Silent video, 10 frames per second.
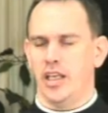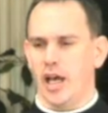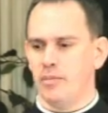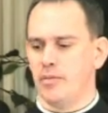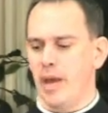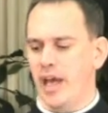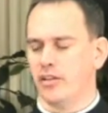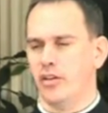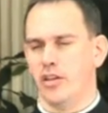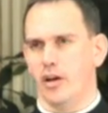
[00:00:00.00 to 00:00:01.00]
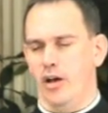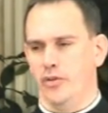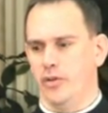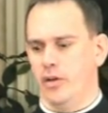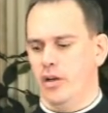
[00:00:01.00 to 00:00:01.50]
he comes back to the
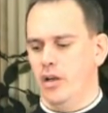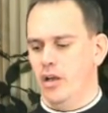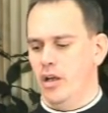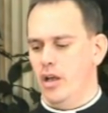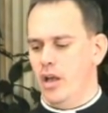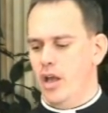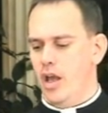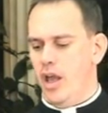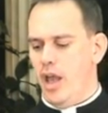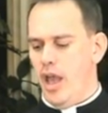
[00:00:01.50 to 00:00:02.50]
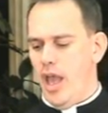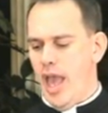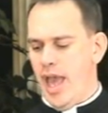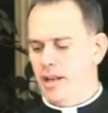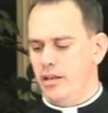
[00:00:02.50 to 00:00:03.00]
altar
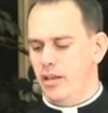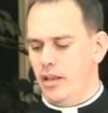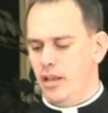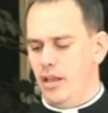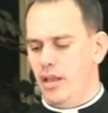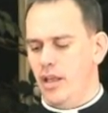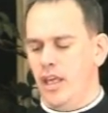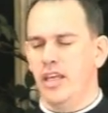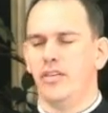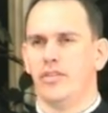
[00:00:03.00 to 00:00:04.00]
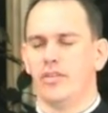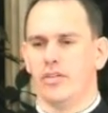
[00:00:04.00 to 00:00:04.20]
and he